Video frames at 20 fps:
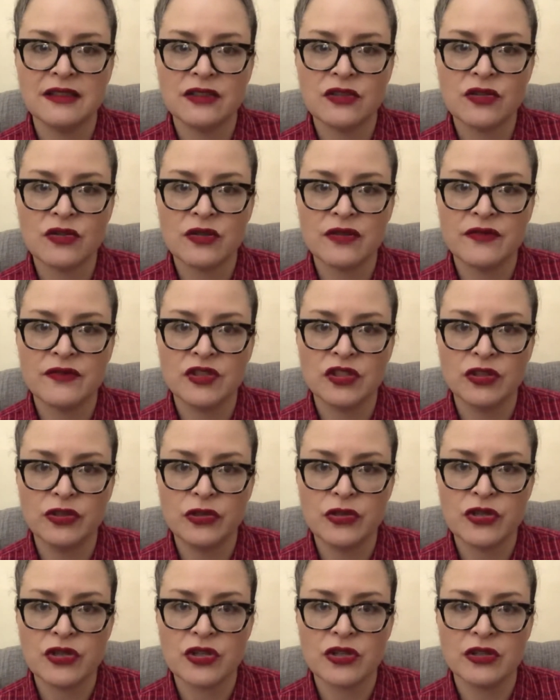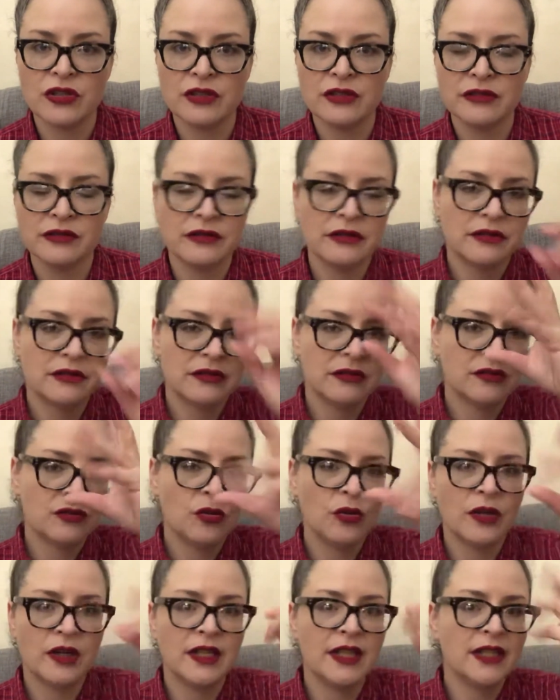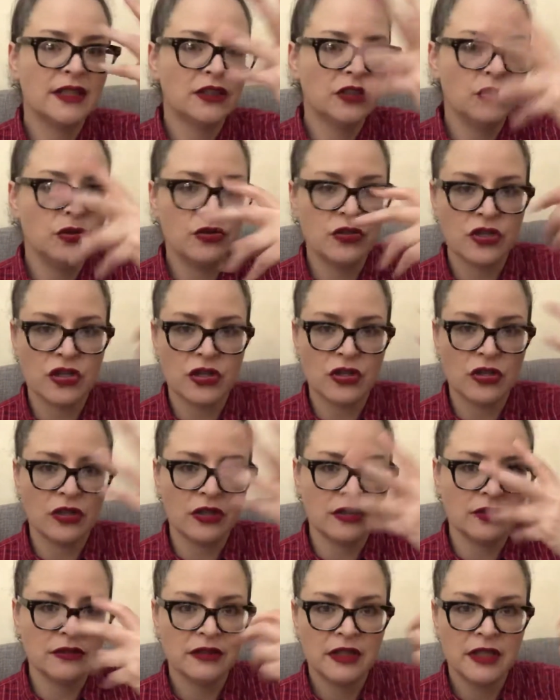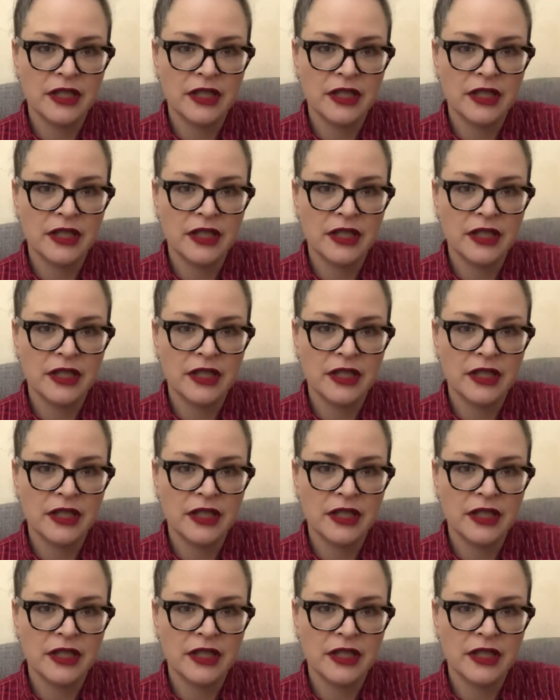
sort of delusional or illusional